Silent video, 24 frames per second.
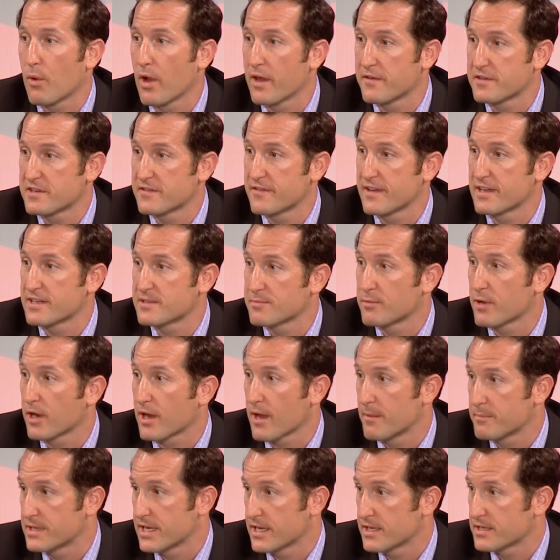wife's Facebook
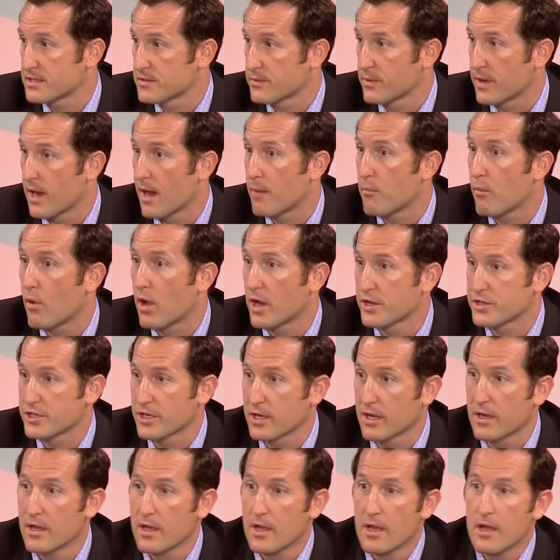updates when I'm
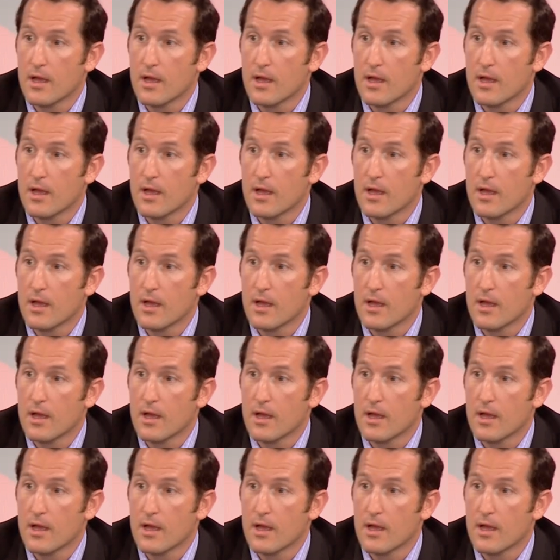watching